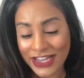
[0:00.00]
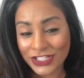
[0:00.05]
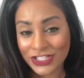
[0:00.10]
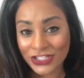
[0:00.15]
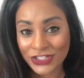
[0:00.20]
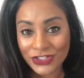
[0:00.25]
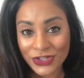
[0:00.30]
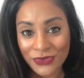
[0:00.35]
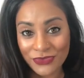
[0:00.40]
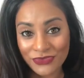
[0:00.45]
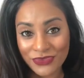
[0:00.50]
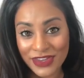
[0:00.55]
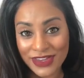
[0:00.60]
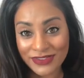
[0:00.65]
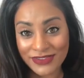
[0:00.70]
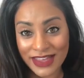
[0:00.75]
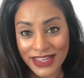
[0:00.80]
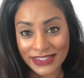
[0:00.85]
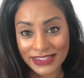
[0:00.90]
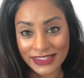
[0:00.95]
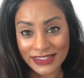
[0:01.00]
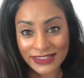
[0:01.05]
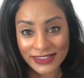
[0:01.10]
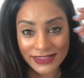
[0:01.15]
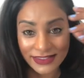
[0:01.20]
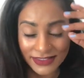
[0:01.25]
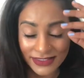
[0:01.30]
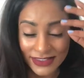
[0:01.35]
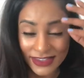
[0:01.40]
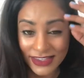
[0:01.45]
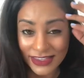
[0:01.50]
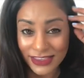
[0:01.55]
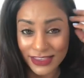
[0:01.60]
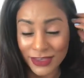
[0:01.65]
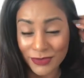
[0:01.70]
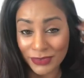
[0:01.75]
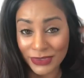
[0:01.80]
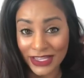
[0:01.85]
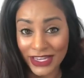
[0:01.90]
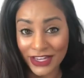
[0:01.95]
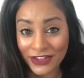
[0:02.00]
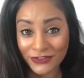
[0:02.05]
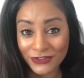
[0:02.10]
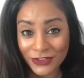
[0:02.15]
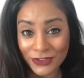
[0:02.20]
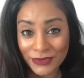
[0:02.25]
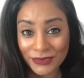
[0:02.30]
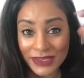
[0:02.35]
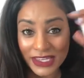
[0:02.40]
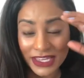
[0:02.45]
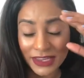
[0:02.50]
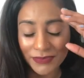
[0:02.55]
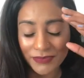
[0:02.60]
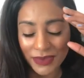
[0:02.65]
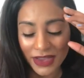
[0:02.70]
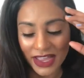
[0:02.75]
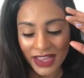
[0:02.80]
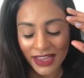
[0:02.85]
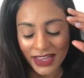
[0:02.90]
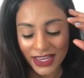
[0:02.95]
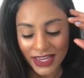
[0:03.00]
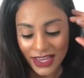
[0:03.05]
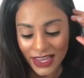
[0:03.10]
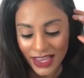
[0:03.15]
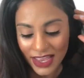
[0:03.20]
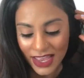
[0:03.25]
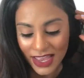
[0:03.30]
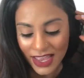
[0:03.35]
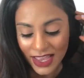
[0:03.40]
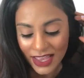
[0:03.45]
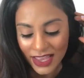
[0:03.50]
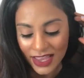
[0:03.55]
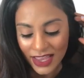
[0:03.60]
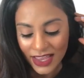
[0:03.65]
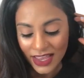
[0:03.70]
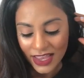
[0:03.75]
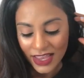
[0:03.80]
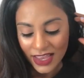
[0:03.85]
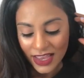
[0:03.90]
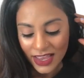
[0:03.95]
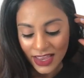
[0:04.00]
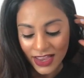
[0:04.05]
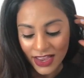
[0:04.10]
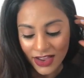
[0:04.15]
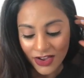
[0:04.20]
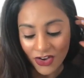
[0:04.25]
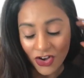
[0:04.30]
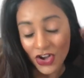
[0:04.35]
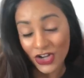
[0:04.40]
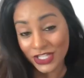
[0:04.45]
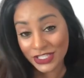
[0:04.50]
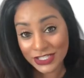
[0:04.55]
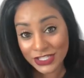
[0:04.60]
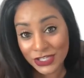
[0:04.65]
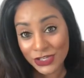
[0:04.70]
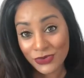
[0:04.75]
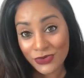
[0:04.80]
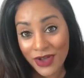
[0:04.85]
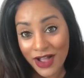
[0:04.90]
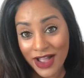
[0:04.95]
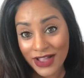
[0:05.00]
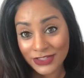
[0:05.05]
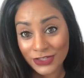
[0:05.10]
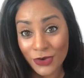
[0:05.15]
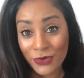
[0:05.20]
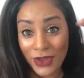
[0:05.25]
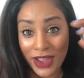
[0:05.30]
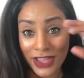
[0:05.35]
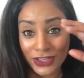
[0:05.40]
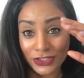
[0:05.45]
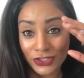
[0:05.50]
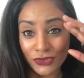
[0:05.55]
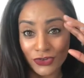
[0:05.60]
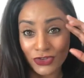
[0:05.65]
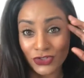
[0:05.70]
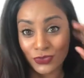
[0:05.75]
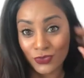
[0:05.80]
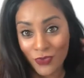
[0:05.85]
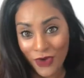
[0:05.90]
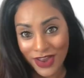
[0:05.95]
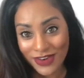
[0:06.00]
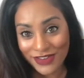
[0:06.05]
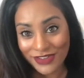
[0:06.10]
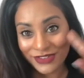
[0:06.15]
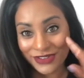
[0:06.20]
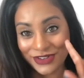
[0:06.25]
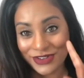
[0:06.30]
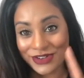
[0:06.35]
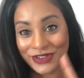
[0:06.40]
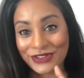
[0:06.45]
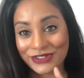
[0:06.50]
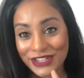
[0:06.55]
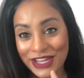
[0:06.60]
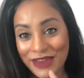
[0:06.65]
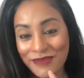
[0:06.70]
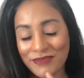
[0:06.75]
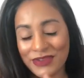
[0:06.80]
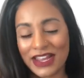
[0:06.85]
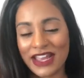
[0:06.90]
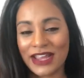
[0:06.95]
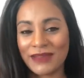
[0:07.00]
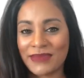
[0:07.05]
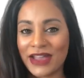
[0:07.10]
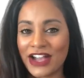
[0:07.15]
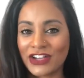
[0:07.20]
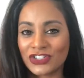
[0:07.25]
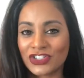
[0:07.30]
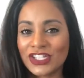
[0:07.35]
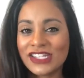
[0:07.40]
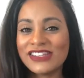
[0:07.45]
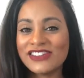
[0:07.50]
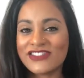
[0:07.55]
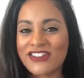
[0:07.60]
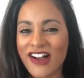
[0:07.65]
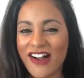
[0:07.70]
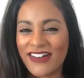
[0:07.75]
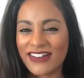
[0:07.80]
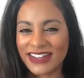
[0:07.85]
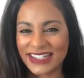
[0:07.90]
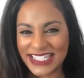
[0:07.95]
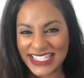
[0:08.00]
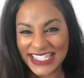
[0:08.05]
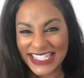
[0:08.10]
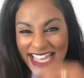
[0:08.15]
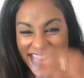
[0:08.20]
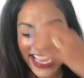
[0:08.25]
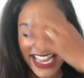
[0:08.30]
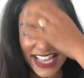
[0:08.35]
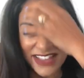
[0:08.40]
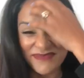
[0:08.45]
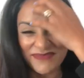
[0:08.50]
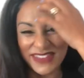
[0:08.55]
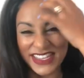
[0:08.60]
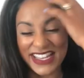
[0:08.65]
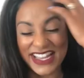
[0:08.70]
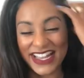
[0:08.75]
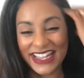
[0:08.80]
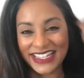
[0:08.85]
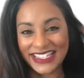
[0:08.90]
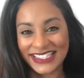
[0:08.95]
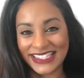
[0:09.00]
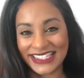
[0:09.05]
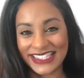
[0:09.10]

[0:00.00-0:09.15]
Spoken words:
just don't think that's in the plan for me, but honestly, you guys, okay, so there's one other girl name, but I am actually not gonna say it because